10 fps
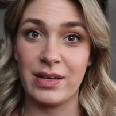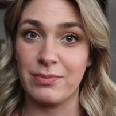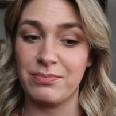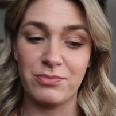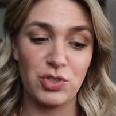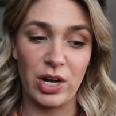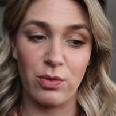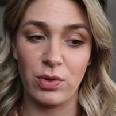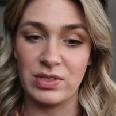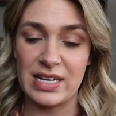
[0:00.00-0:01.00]
a
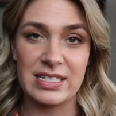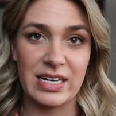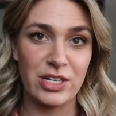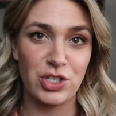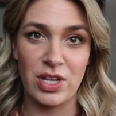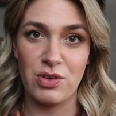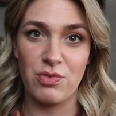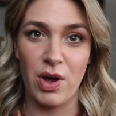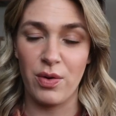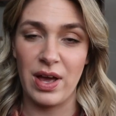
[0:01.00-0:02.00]
general destination that
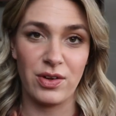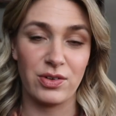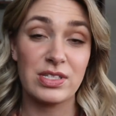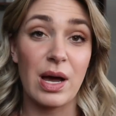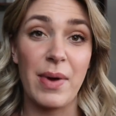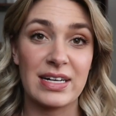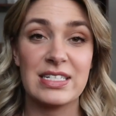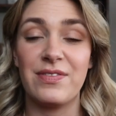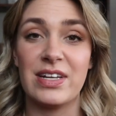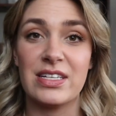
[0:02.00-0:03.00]
you know, okay, there are some
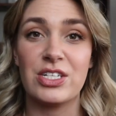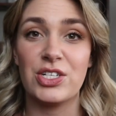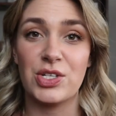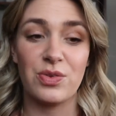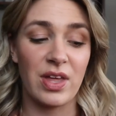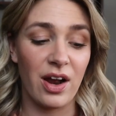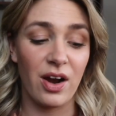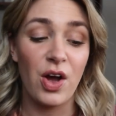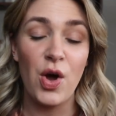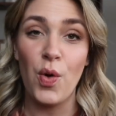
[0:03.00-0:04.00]
activities to do
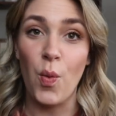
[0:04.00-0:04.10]
there.